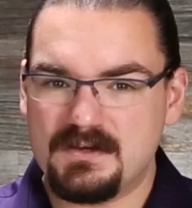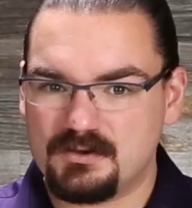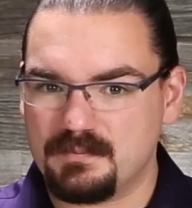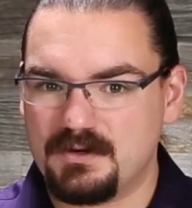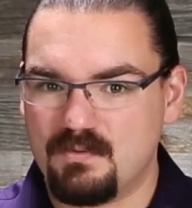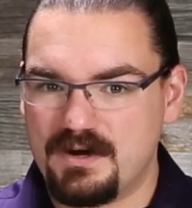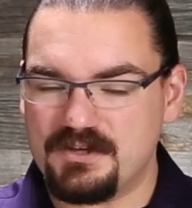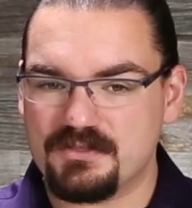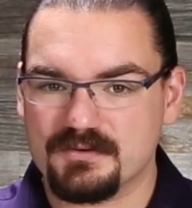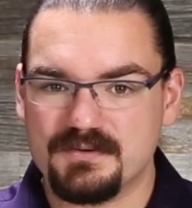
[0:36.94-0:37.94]
So I'm going to walk
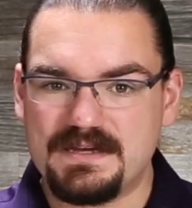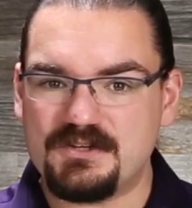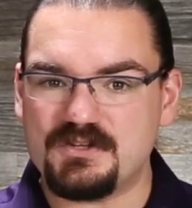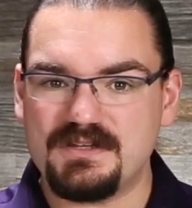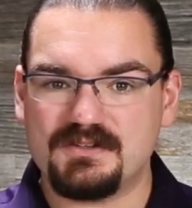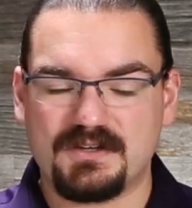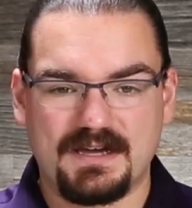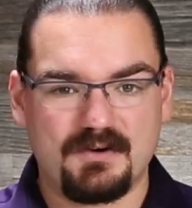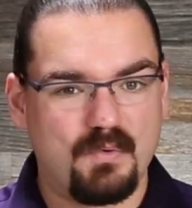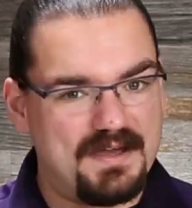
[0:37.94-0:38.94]
you through each of these and
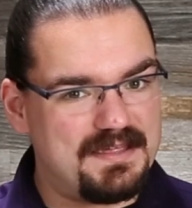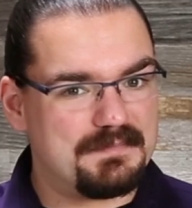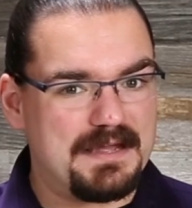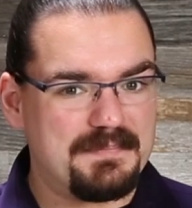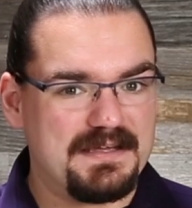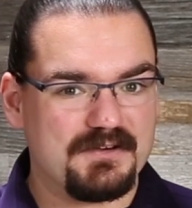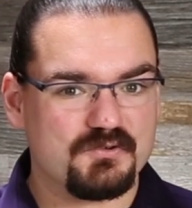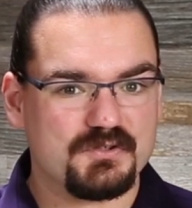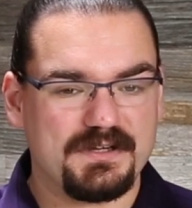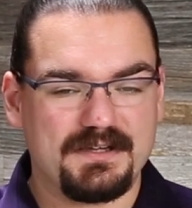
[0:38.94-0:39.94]
kind of why they might be
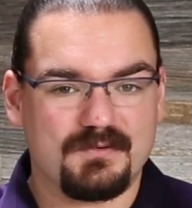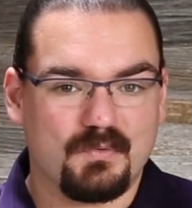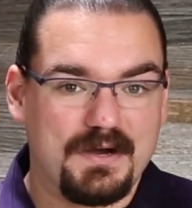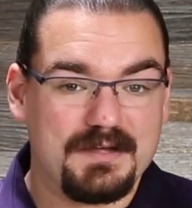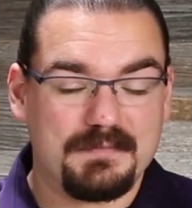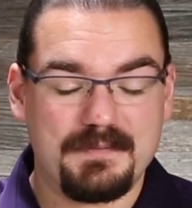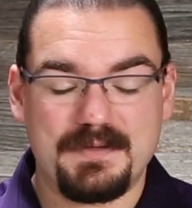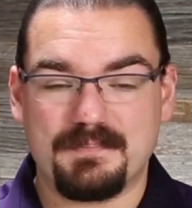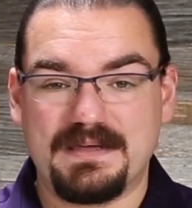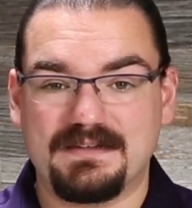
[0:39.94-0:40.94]
interesting and why it might
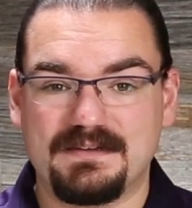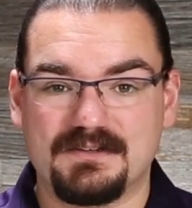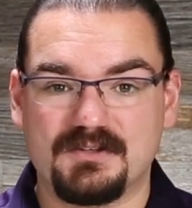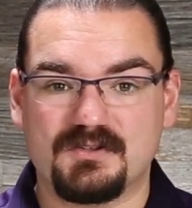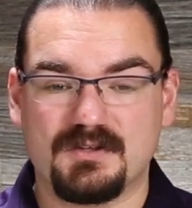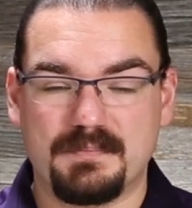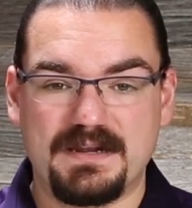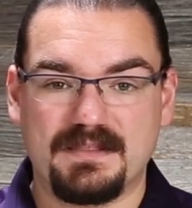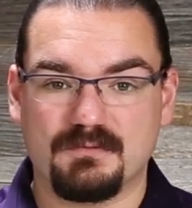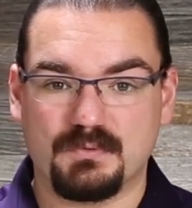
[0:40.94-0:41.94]
be appealing to
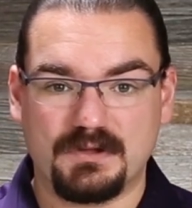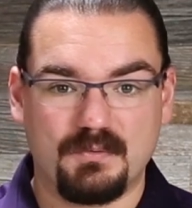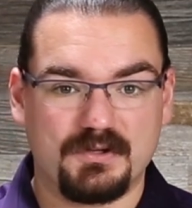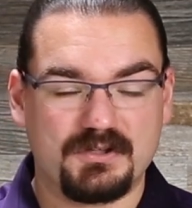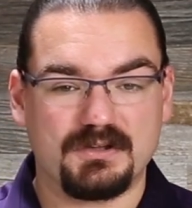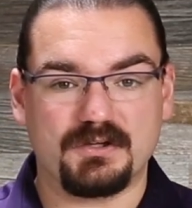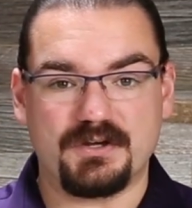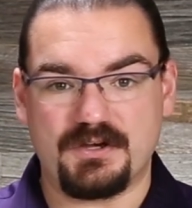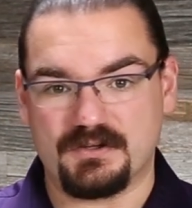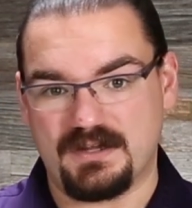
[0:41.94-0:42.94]
somebody that really wants to learn
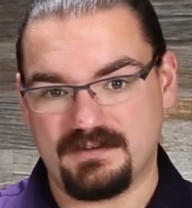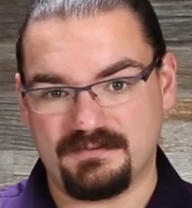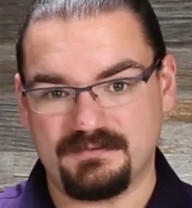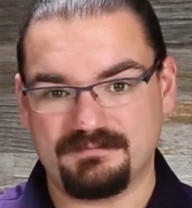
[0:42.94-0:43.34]
in your life.